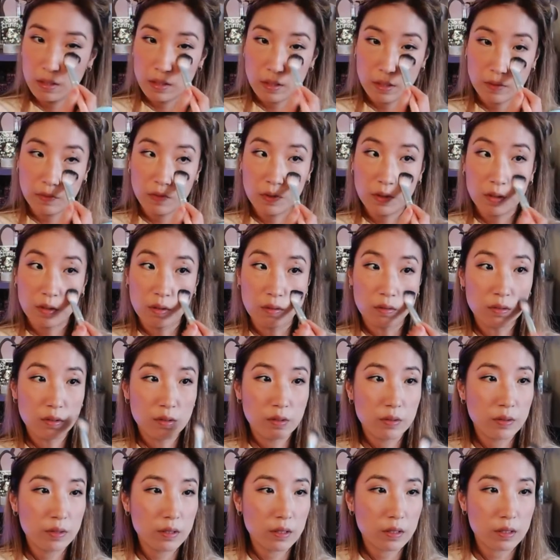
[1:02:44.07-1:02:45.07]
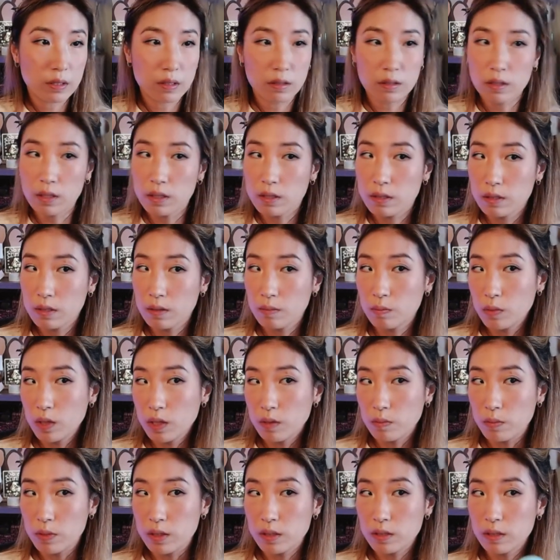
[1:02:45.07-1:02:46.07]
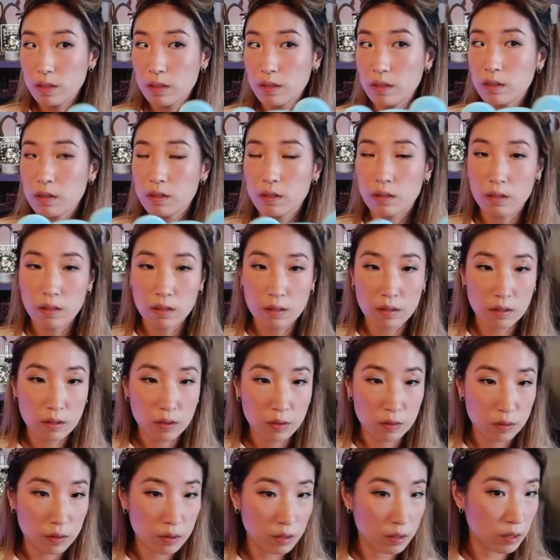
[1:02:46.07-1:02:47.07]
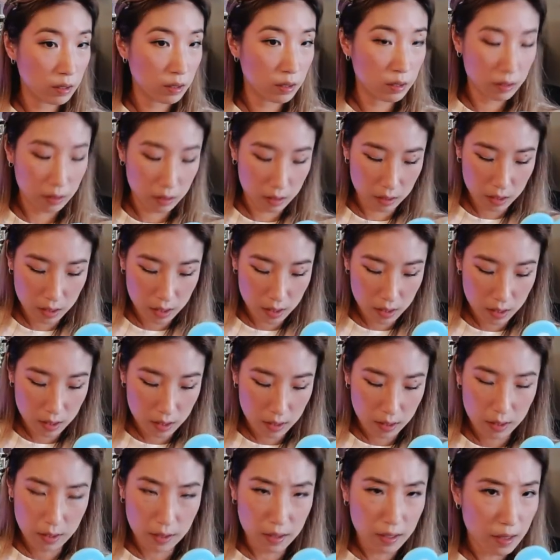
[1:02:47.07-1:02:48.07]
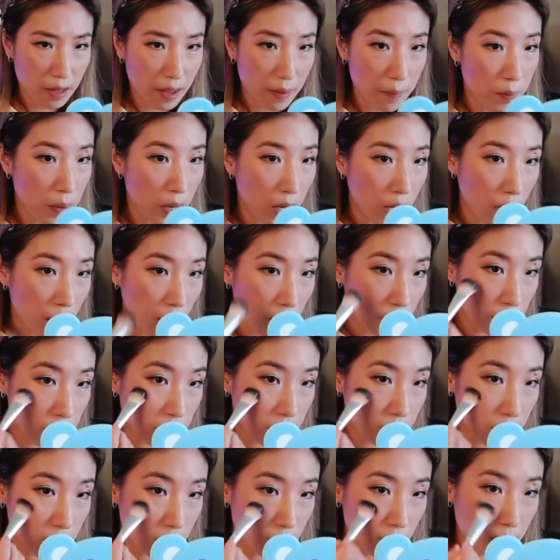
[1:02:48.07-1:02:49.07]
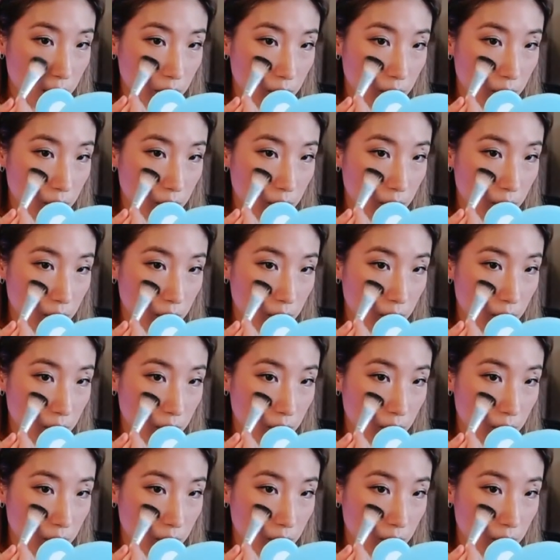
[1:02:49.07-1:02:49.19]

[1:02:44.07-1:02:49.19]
if you don't do it, there's like something missing, and then you look like it like pops.